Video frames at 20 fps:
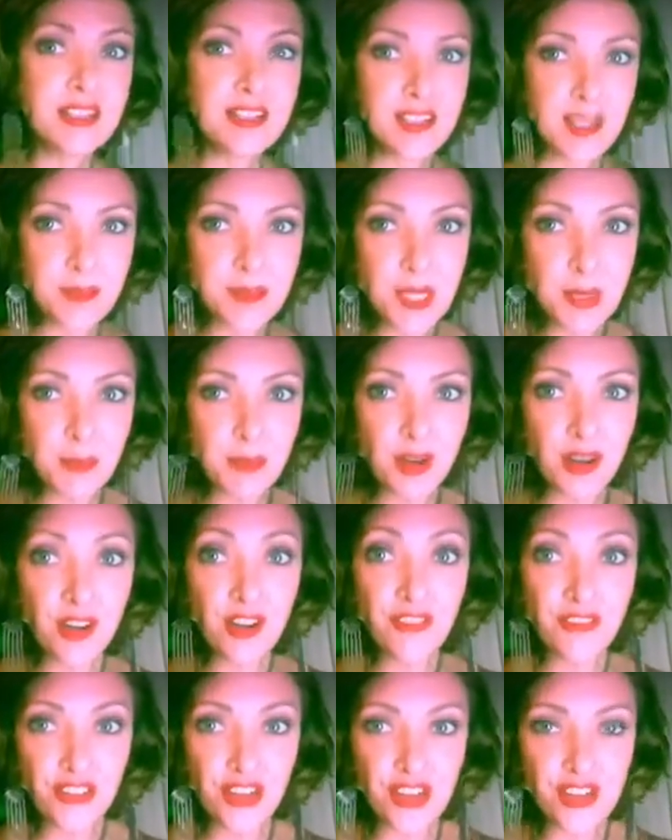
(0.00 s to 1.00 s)

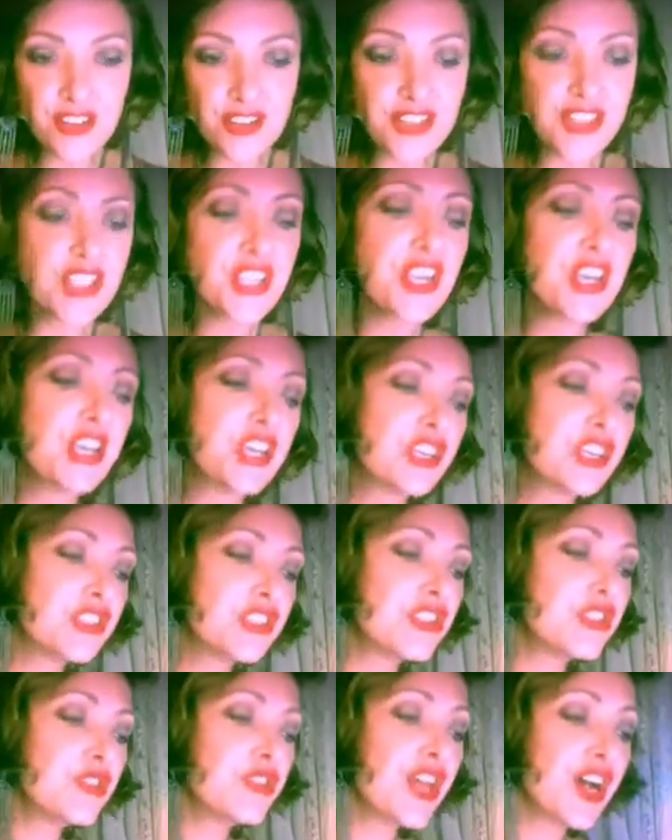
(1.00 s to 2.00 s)
September 1st,
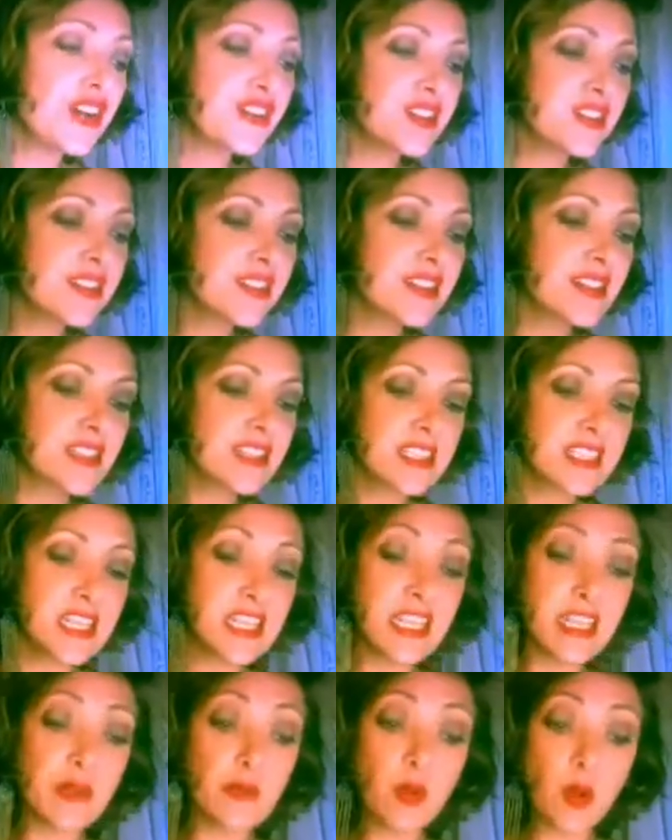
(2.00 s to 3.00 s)

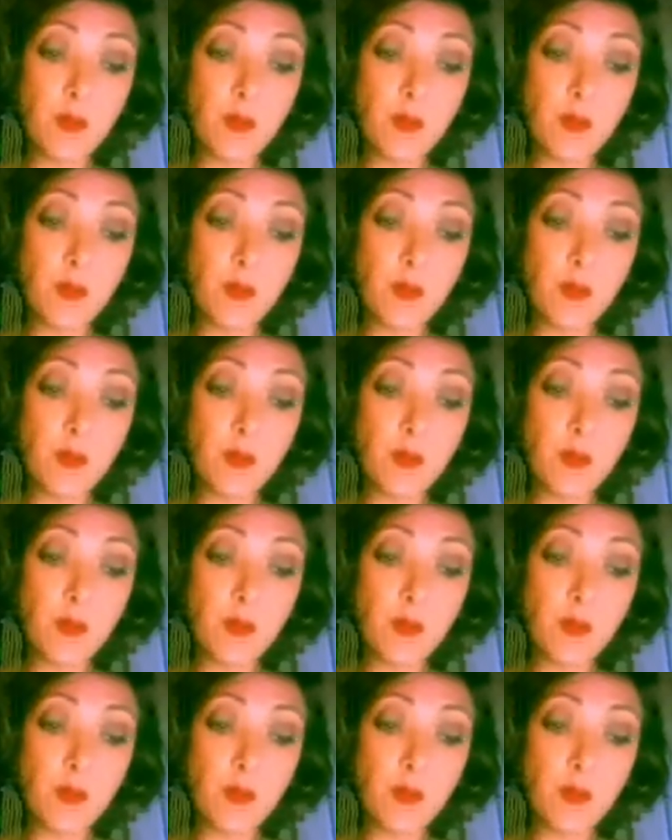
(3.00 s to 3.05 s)
2016.